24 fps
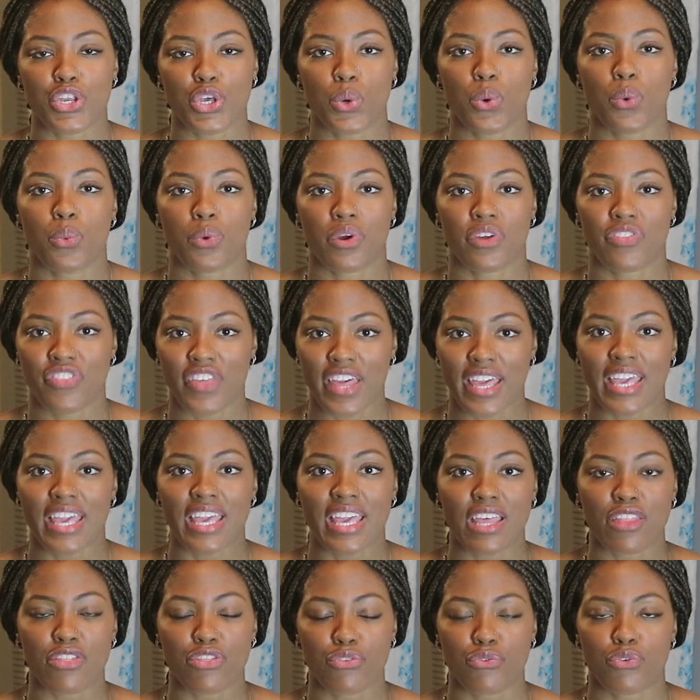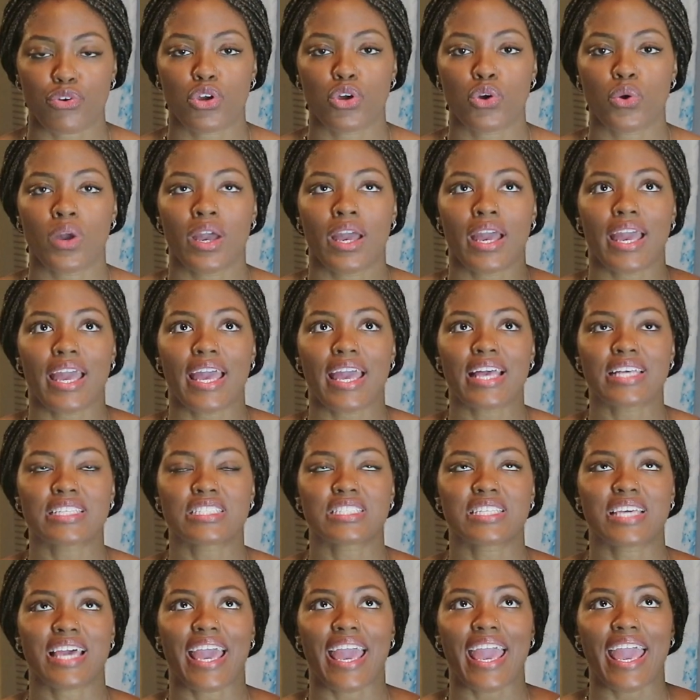do when we're thinking it through is
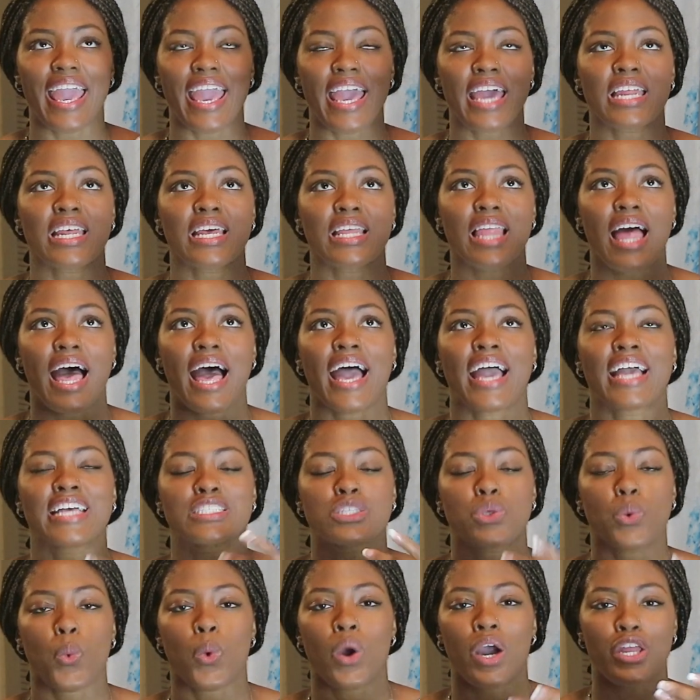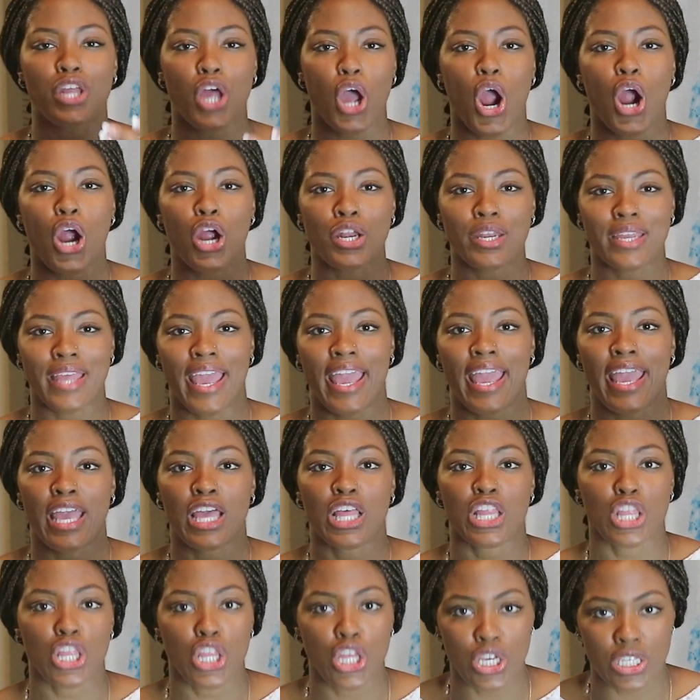to analyze what our
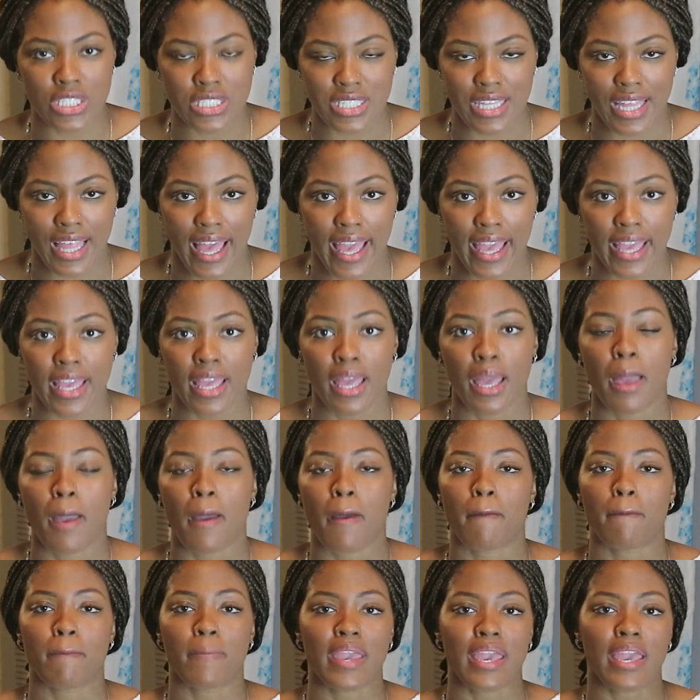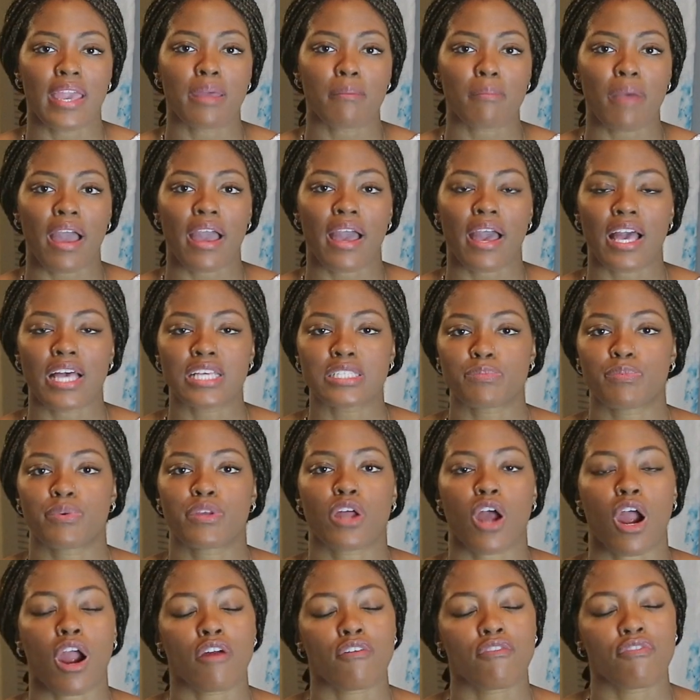day looks like. Me and my
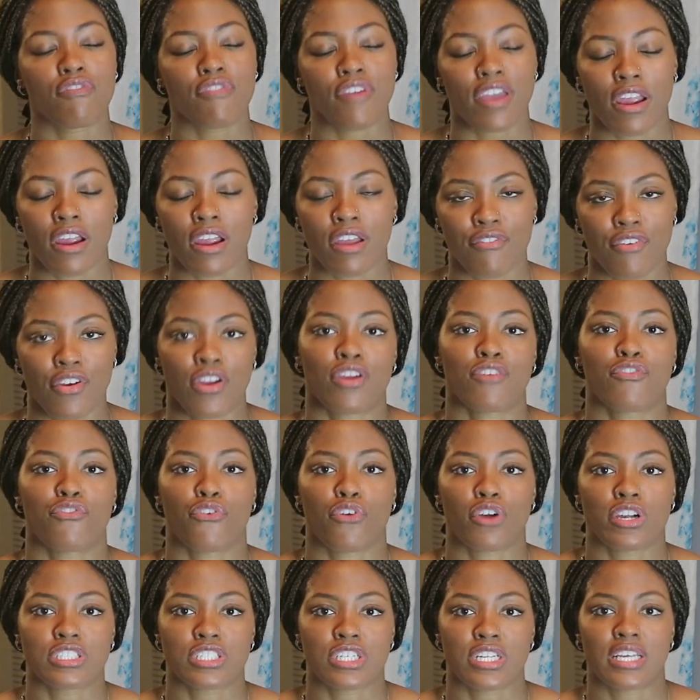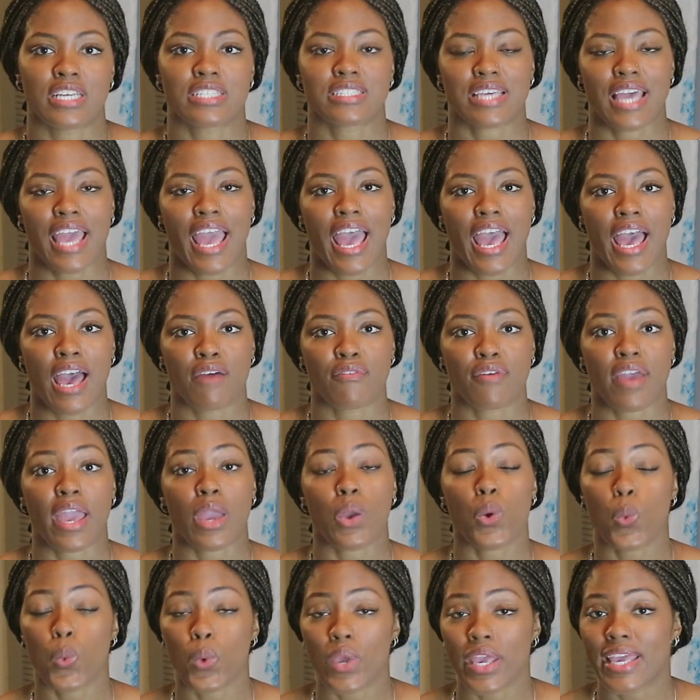husband are very, very fortunate to have
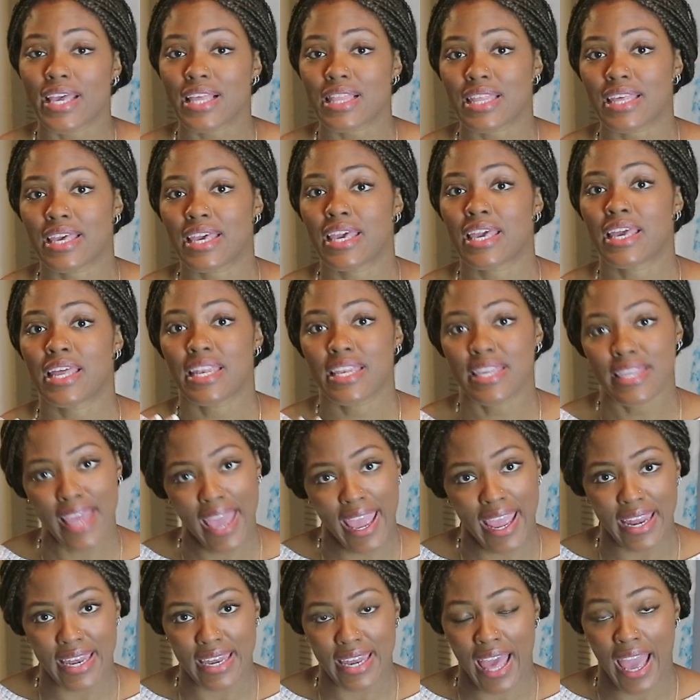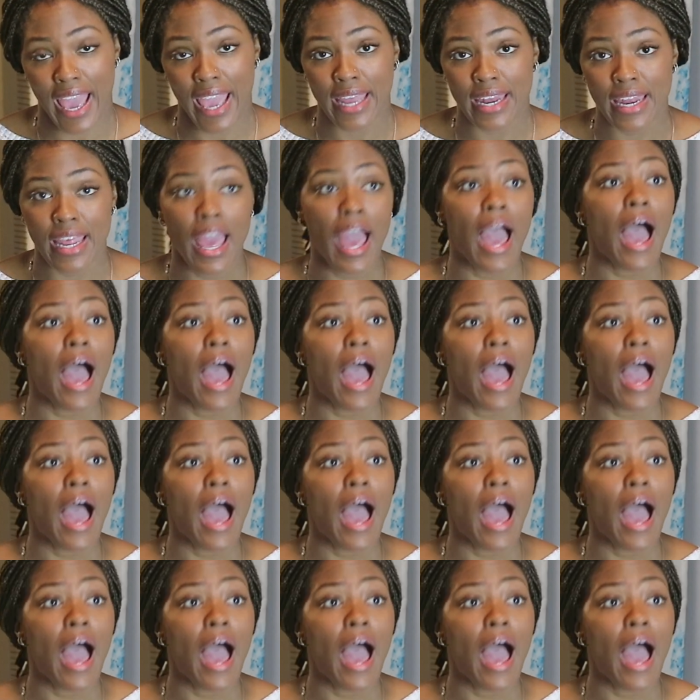a weekly date night.